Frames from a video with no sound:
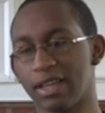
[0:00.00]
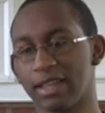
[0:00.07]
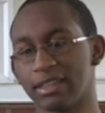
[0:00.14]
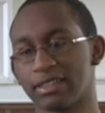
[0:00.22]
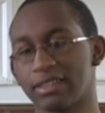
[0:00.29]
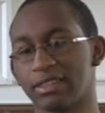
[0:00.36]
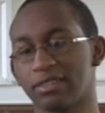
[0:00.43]
I
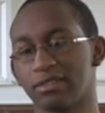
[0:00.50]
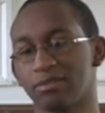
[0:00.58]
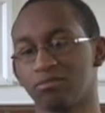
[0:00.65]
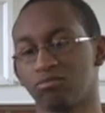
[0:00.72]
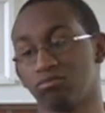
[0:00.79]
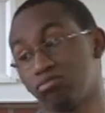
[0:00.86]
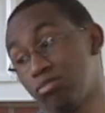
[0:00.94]
guess
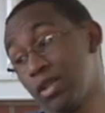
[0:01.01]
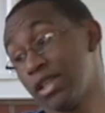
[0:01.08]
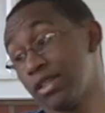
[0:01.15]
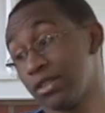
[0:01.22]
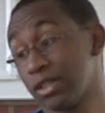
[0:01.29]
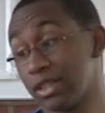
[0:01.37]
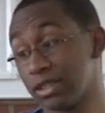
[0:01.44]

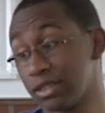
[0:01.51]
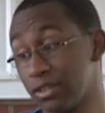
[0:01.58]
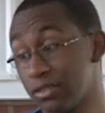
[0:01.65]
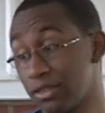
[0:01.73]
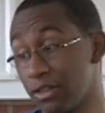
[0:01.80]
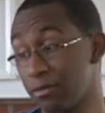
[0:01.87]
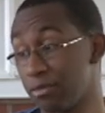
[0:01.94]
they're like
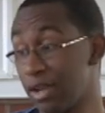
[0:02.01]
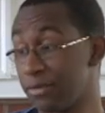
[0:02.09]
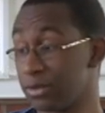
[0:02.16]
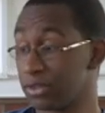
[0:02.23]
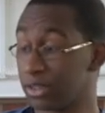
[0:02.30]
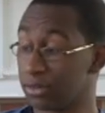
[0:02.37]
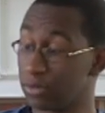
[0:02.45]
Southern
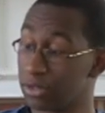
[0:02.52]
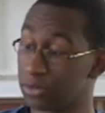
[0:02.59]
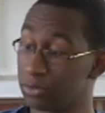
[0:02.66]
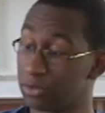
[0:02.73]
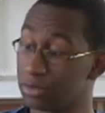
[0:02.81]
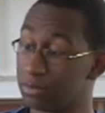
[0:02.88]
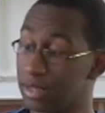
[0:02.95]
Baptist like
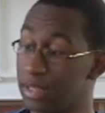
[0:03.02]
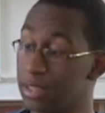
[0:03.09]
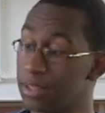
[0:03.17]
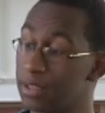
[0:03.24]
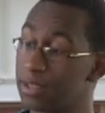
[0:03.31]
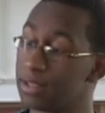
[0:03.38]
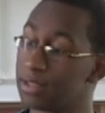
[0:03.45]
rituals, but
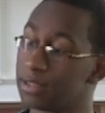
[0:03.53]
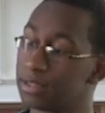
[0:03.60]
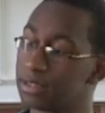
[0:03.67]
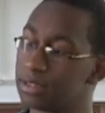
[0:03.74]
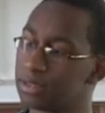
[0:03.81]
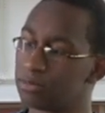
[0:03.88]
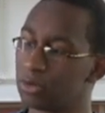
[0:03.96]

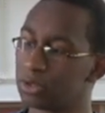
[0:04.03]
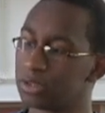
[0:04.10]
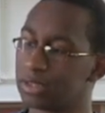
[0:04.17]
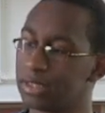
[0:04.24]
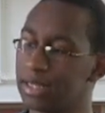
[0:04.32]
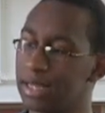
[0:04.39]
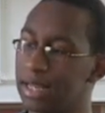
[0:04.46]
it's just
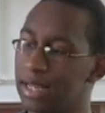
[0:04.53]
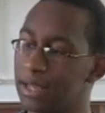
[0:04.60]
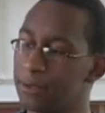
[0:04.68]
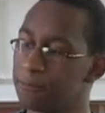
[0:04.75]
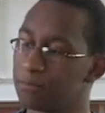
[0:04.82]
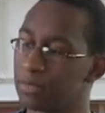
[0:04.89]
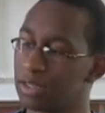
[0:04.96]
mostly
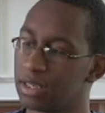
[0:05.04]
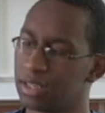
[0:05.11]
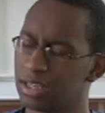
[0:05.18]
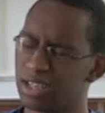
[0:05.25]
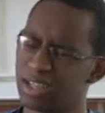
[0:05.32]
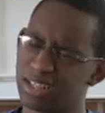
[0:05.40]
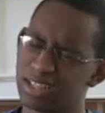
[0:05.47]

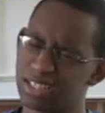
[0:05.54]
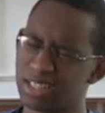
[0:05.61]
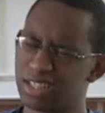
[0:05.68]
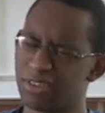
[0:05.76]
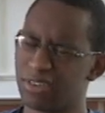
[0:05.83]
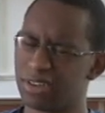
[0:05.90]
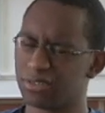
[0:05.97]
it just
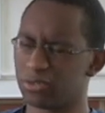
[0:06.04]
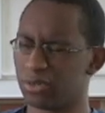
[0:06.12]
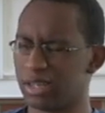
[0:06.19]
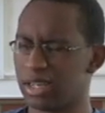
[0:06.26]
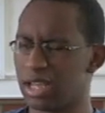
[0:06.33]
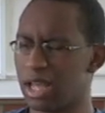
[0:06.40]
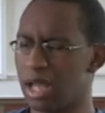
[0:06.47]
never has
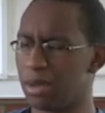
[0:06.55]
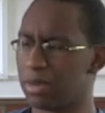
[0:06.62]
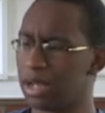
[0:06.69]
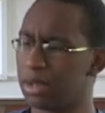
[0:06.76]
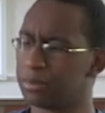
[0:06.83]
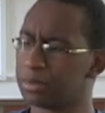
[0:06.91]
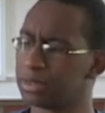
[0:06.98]
really come
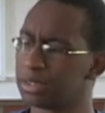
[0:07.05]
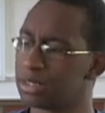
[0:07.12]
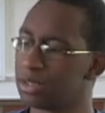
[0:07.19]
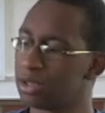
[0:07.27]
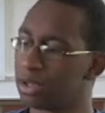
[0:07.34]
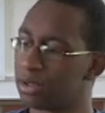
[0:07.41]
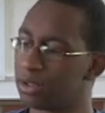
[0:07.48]
up.
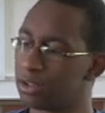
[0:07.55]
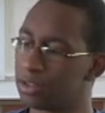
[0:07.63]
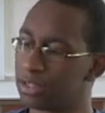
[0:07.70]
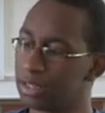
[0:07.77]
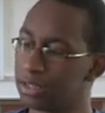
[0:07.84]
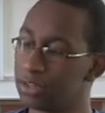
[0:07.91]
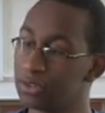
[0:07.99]

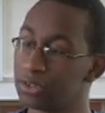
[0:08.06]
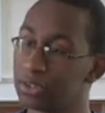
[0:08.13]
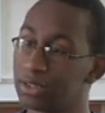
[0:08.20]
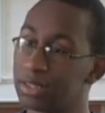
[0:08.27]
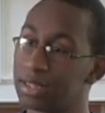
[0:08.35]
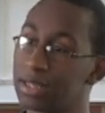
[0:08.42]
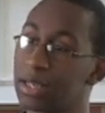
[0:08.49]
And
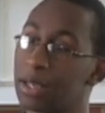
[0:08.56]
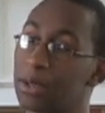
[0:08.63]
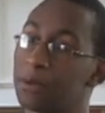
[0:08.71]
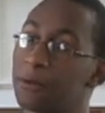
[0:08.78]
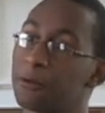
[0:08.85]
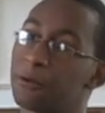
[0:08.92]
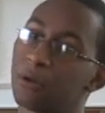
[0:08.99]
usually,
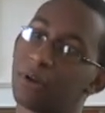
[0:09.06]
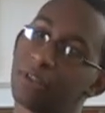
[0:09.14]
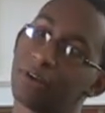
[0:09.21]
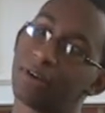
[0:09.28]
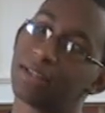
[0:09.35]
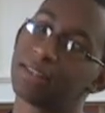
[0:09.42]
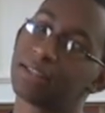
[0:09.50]

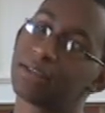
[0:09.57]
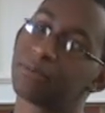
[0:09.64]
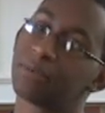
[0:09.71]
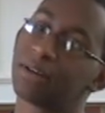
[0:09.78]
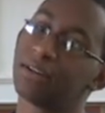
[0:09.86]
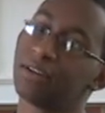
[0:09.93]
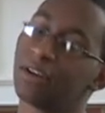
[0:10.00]
although I think
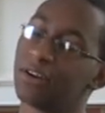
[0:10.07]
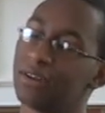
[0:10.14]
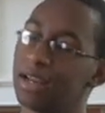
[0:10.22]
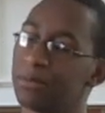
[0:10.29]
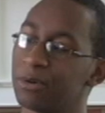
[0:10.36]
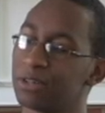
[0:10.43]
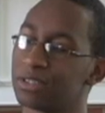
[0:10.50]
our
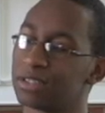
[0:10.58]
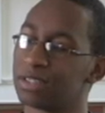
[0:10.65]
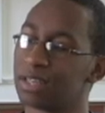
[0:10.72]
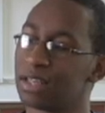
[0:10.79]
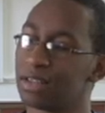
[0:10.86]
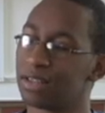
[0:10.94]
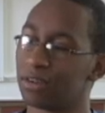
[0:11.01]
neighbors,
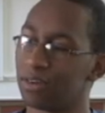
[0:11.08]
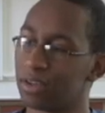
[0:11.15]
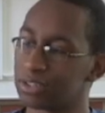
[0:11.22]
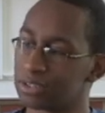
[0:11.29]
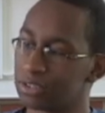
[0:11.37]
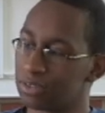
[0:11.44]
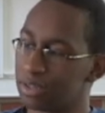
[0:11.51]
they're
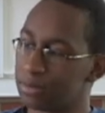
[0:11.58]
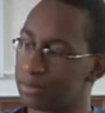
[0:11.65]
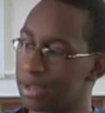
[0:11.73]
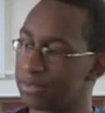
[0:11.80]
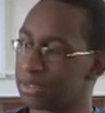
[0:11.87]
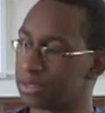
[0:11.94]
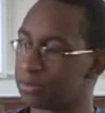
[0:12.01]
also
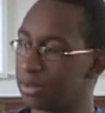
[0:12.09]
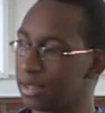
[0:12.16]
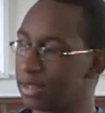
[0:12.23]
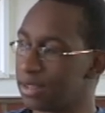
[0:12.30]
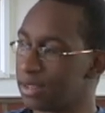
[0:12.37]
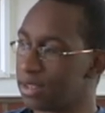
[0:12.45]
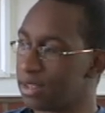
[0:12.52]
Baptist,
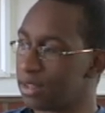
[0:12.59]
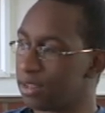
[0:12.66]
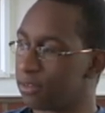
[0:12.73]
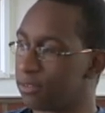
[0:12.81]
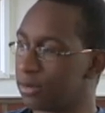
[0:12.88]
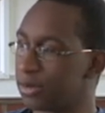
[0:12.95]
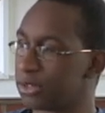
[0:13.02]
but they're
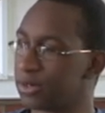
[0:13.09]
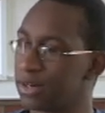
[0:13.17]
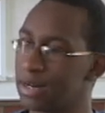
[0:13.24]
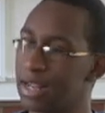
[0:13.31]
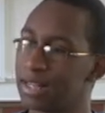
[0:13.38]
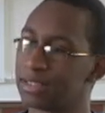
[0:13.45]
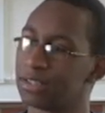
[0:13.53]
from
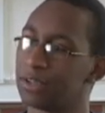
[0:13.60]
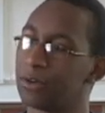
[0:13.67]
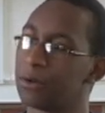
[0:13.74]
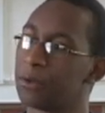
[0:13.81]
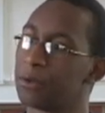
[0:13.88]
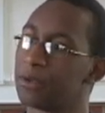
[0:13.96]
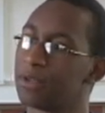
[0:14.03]
Trinidad, so,